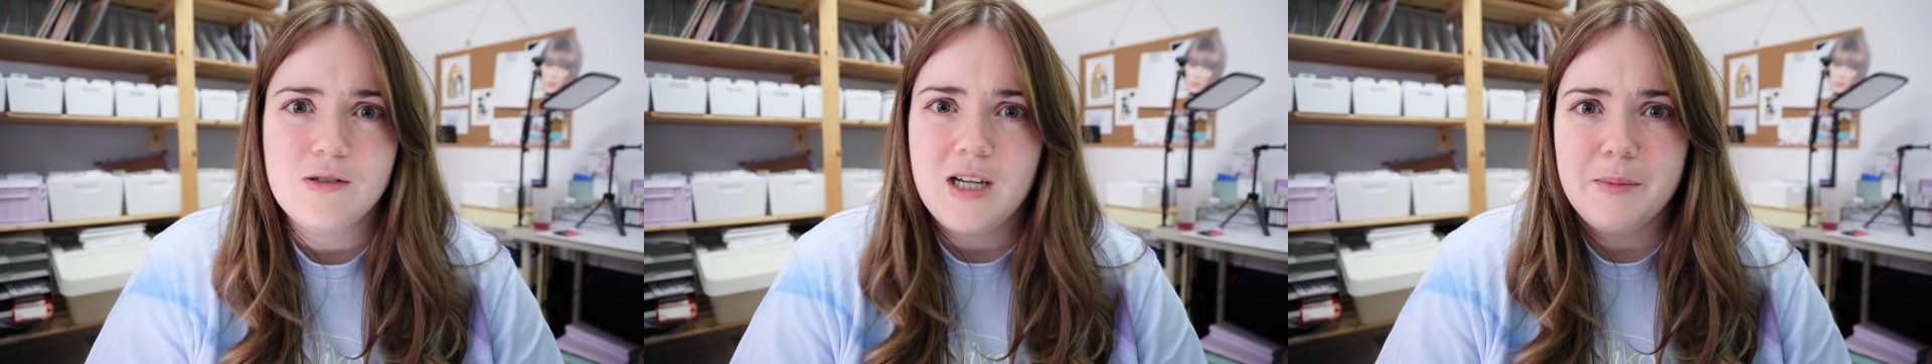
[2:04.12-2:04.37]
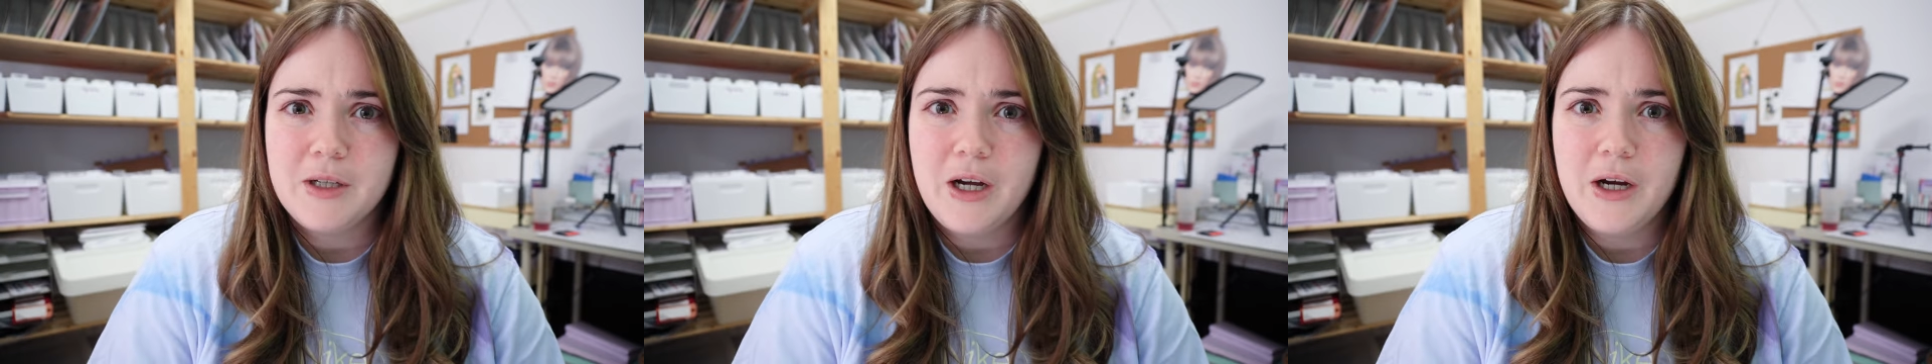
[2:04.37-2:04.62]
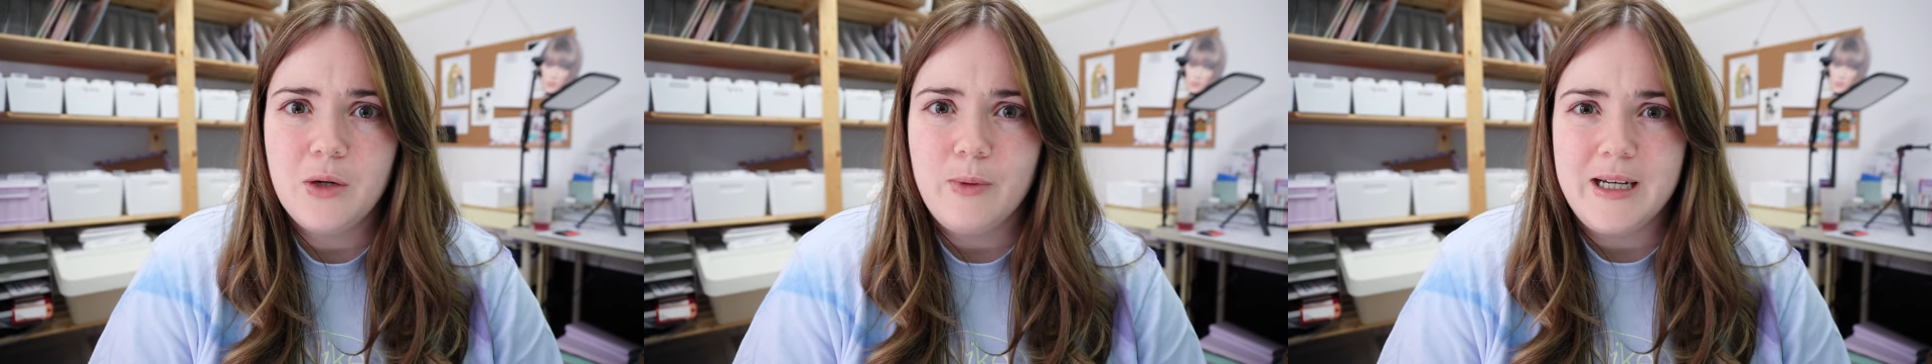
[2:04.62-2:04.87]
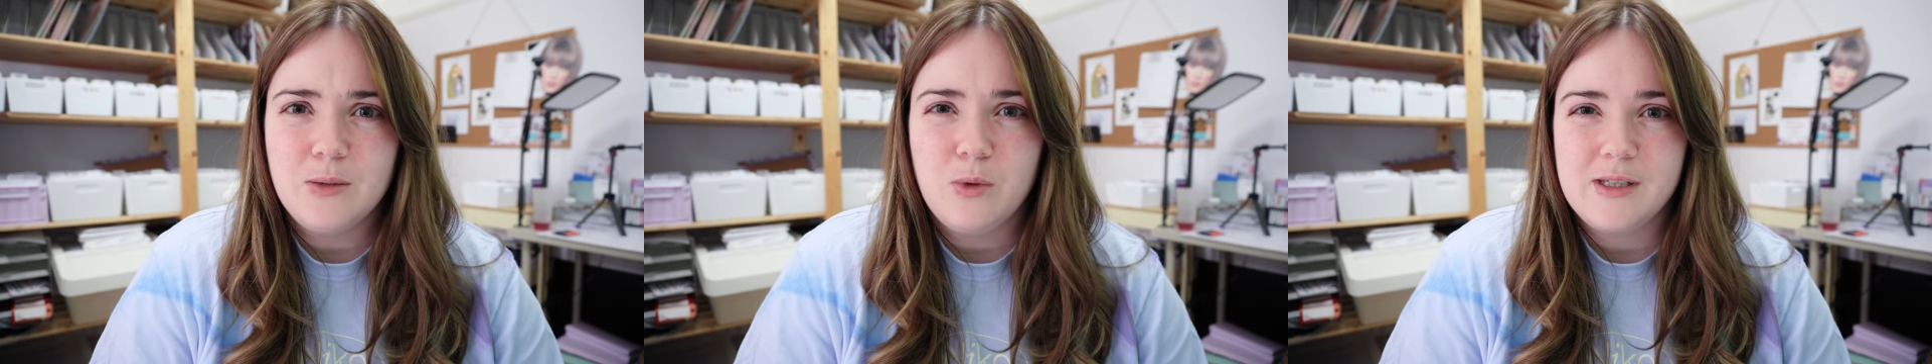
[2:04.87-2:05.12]
time ago
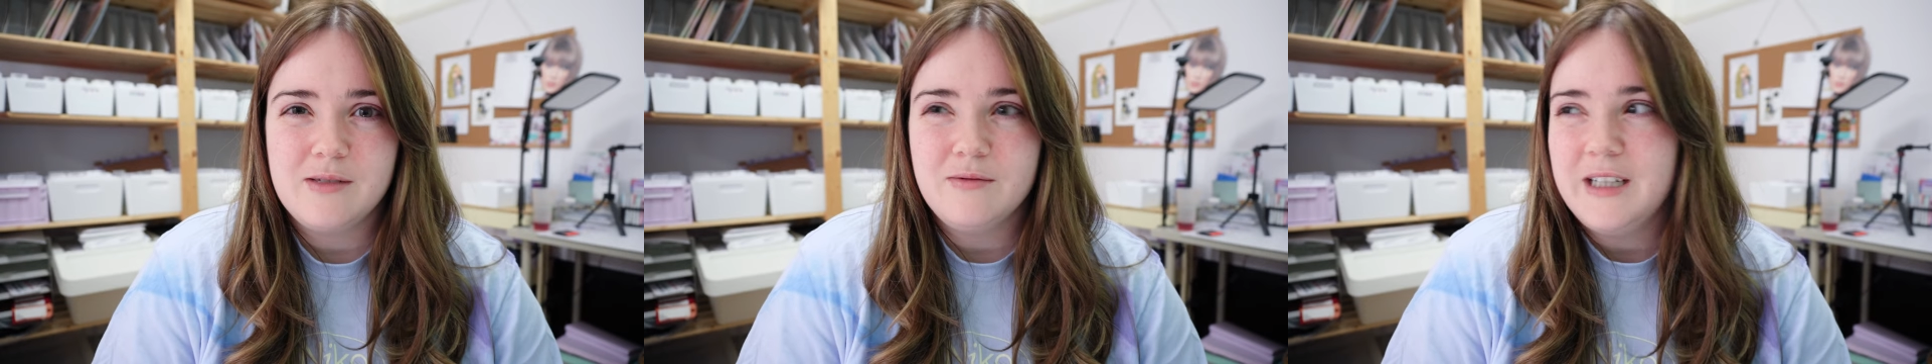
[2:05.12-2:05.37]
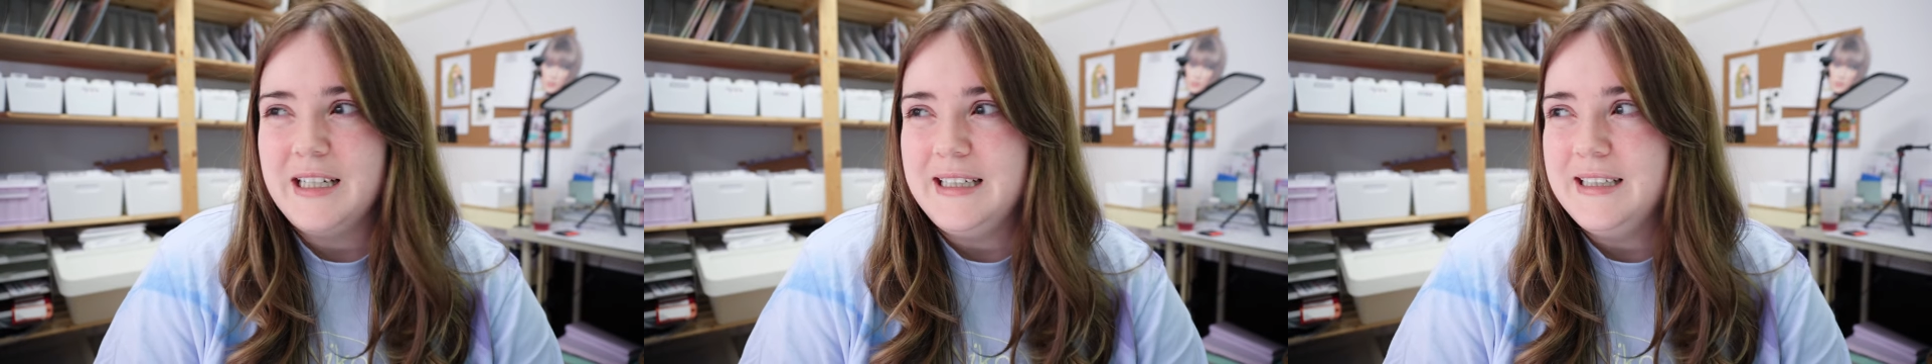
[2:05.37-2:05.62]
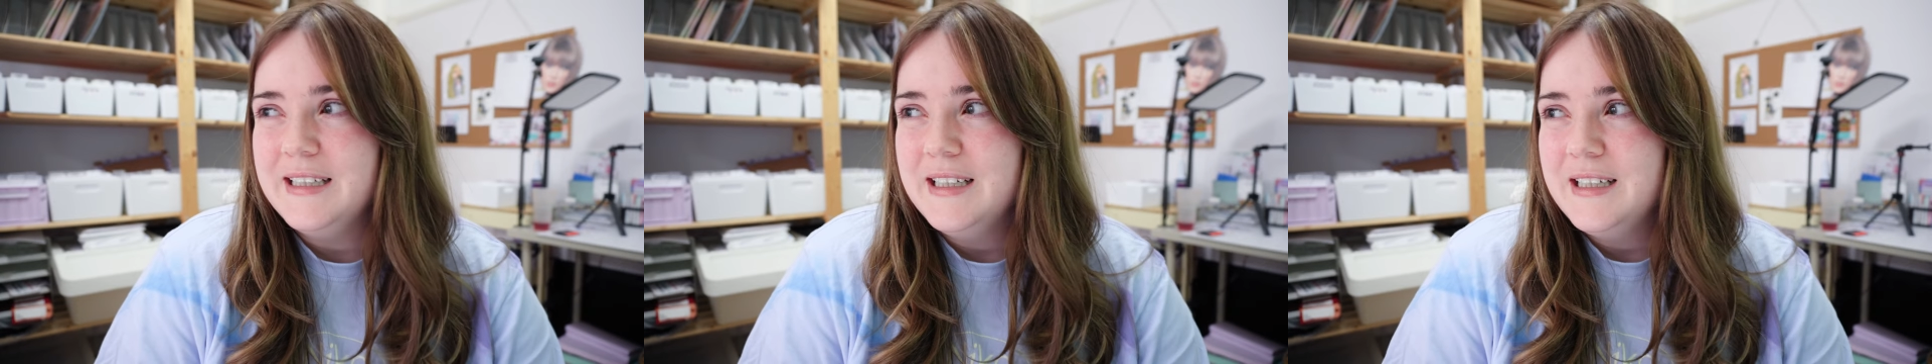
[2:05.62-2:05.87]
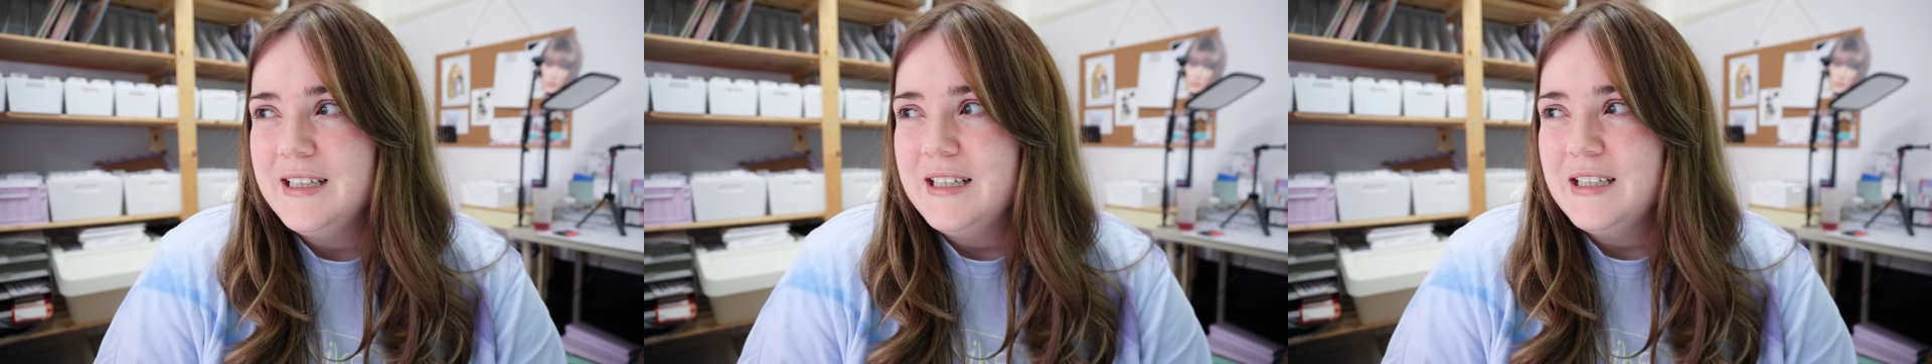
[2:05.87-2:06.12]
when there wasn't
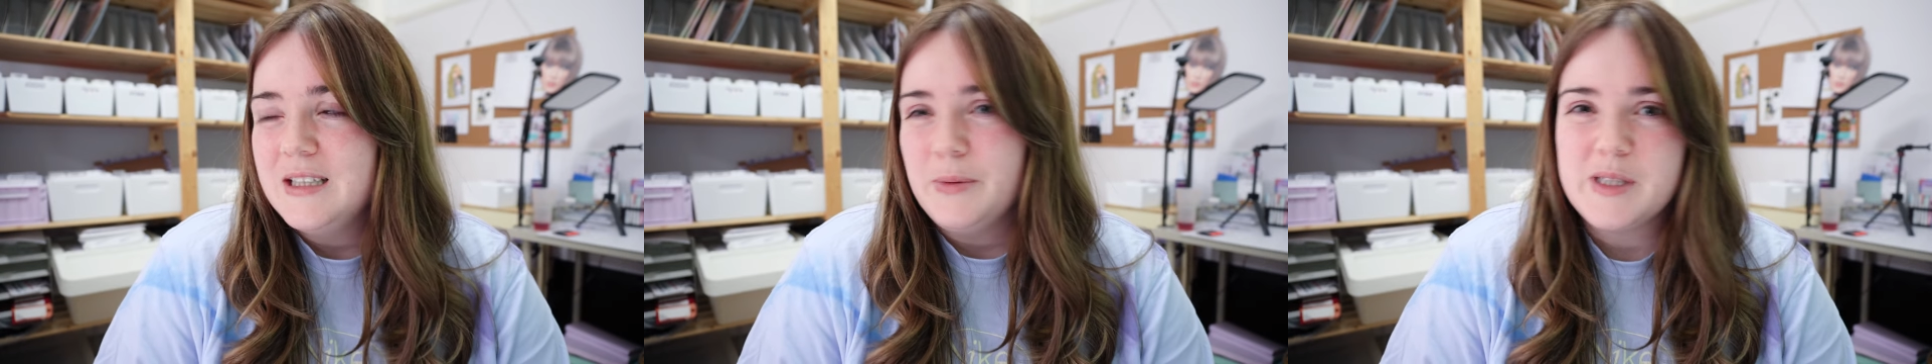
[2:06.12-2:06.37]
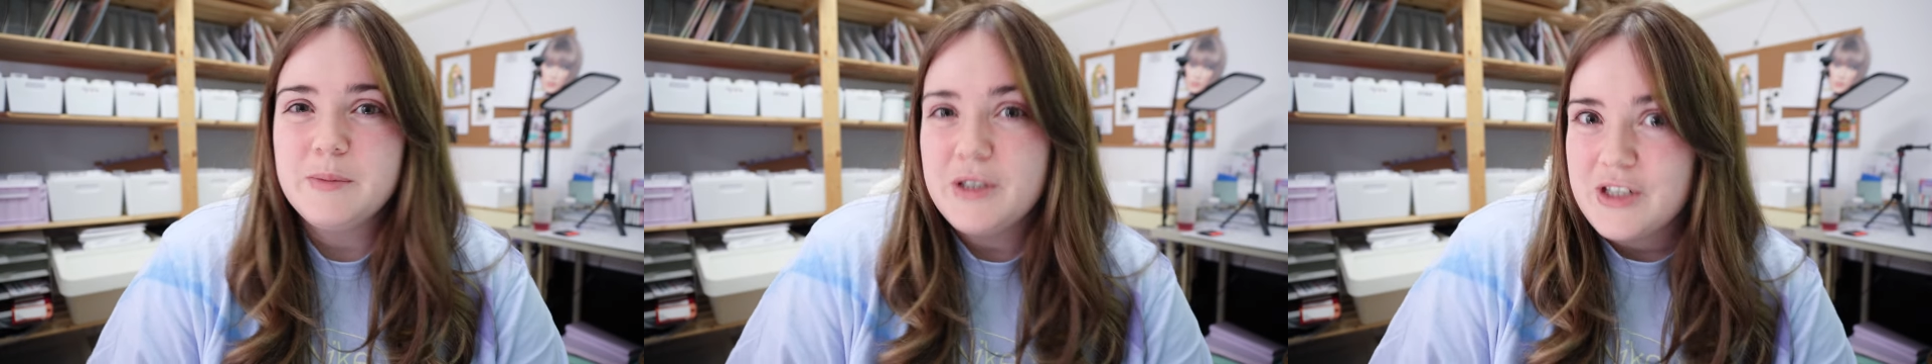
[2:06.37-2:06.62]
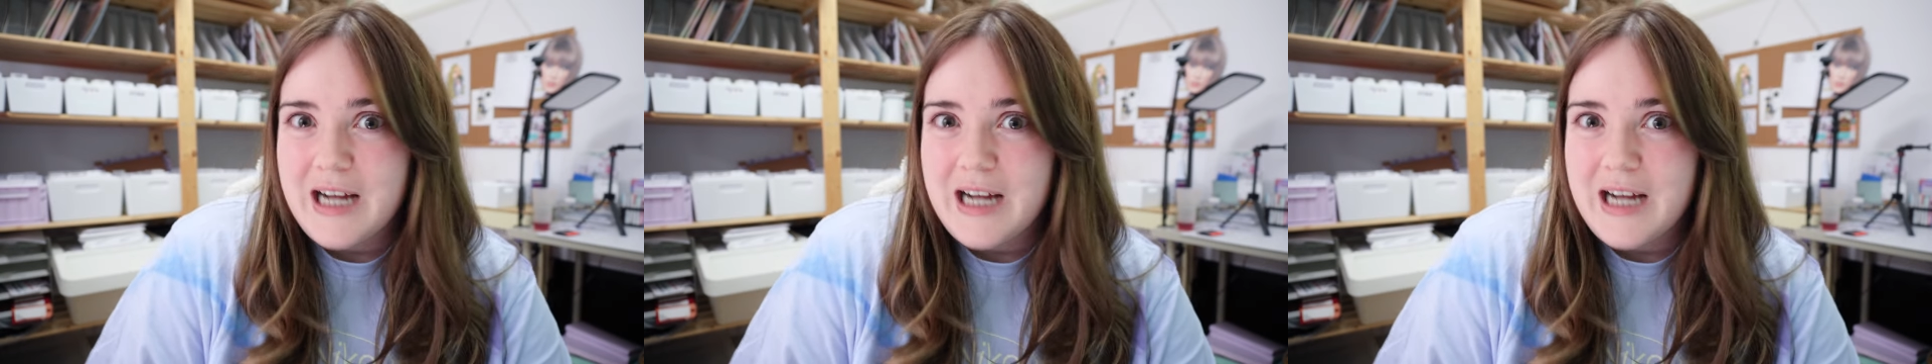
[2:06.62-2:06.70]
much